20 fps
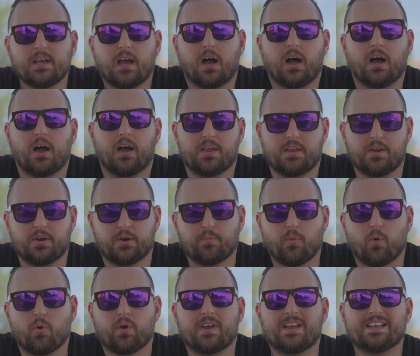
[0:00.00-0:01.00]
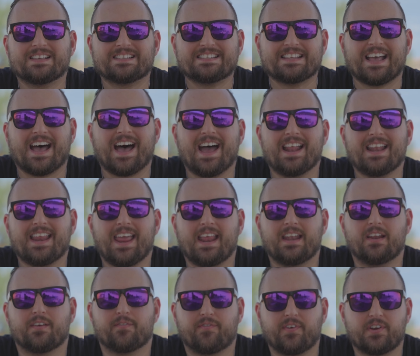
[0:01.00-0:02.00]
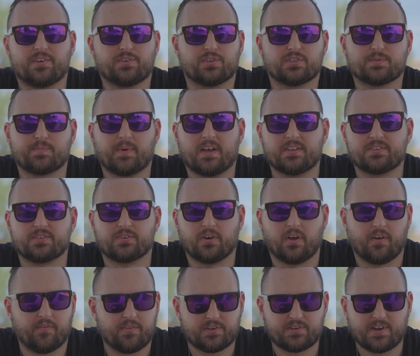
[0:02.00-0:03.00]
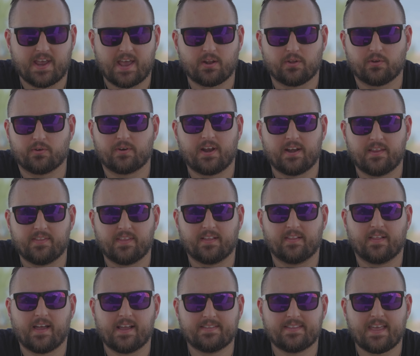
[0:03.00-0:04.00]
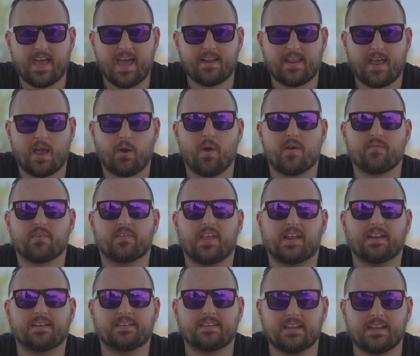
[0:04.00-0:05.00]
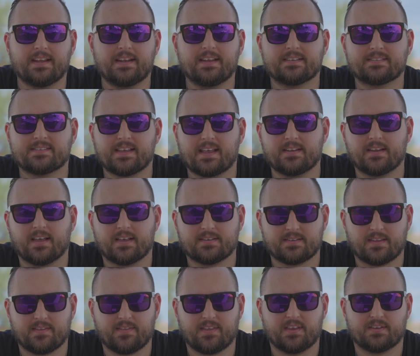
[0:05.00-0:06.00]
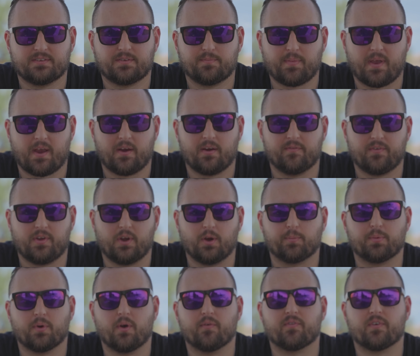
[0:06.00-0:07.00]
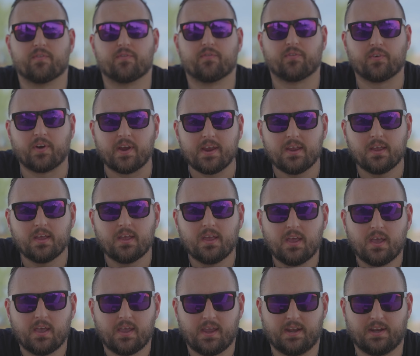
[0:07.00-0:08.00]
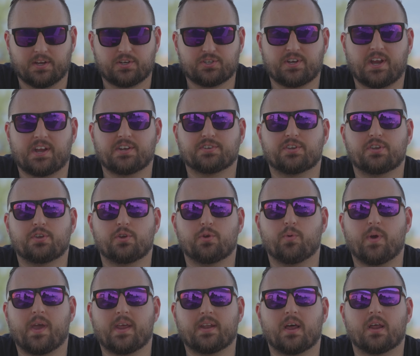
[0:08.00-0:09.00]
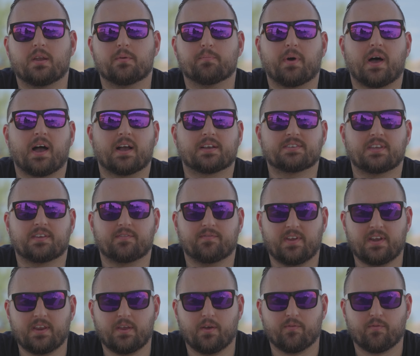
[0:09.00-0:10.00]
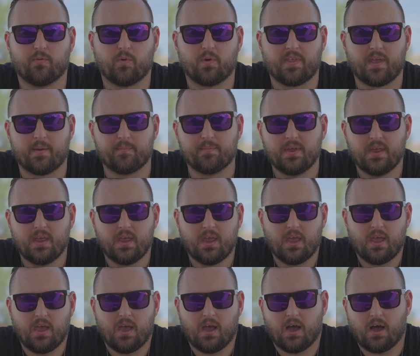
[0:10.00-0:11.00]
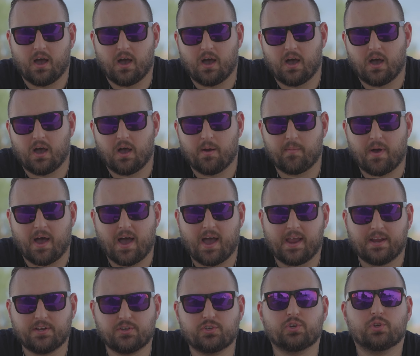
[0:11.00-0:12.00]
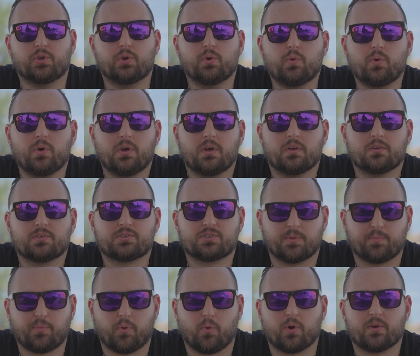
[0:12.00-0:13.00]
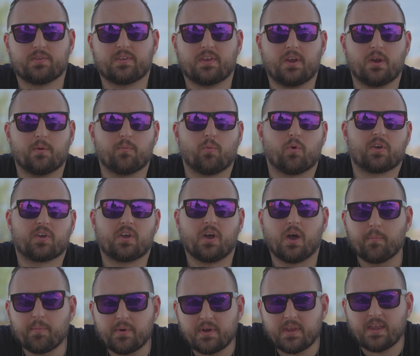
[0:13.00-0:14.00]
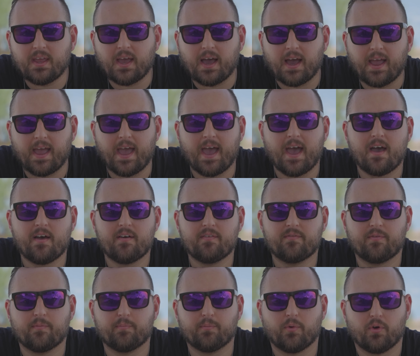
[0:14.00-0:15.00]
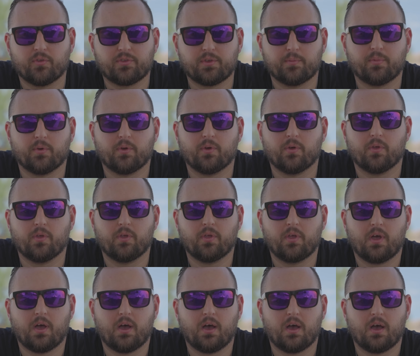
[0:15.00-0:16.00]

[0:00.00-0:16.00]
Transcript: Earmor is not an official sponsor of the channel or anything like that. However, they did send us this pair of Ear Pro for free in exchange to do an unboxing video for them. I do support the Earmor company. I have multiple